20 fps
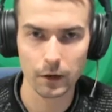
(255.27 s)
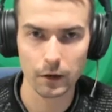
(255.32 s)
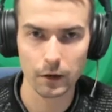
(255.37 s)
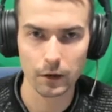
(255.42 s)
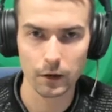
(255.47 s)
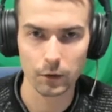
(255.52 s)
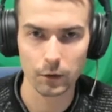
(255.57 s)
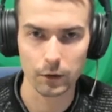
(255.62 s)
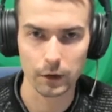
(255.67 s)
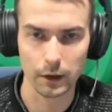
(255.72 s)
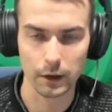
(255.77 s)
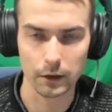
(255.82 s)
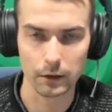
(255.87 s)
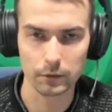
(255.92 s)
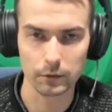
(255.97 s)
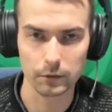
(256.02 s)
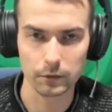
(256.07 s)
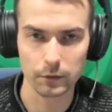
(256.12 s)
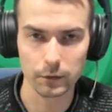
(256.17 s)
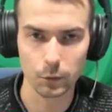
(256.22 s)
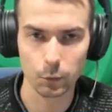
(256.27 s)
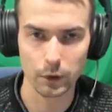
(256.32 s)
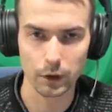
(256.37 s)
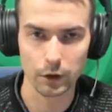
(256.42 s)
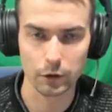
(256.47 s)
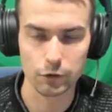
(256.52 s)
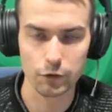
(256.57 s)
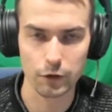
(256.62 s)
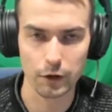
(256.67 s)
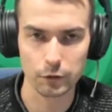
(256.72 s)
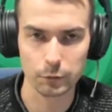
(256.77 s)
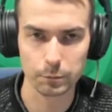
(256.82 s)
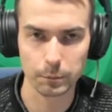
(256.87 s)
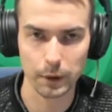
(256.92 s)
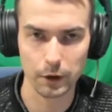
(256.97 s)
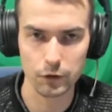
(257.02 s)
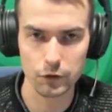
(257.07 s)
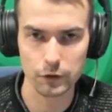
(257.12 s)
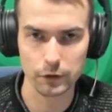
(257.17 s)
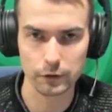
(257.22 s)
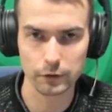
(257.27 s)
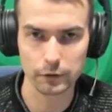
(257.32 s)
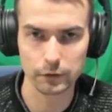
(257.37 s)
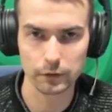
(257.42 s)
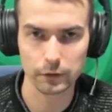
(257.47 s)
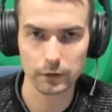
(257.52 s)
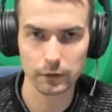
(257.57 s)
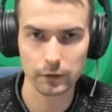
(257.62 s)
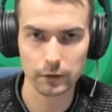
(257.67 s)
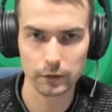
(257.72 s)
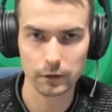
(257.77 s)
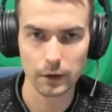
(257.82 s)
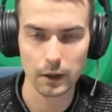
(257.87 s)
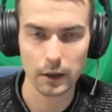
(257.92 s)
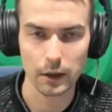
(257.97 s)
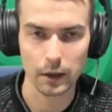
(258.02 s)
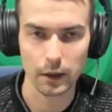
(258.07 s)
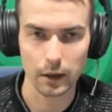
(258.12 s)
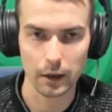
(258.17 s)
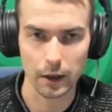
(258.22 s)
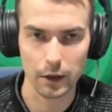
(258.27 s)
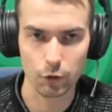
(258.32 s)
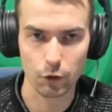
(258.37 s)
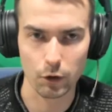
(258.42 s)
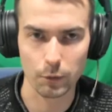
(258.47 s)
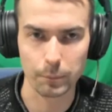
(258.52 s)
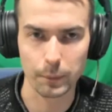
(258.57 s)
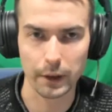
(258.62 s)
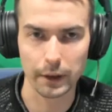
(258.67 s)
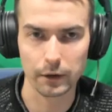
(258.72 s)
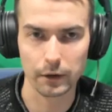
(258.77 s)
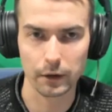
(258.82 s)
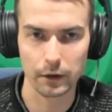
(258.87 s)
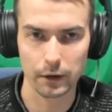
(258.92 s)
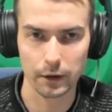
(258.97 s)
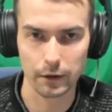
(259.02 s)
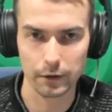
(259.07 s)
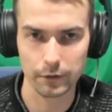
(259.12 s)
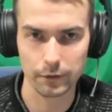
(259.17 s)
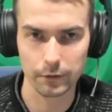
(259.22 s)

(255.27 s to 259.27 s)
Okay, we exchange punches. I drop my guard,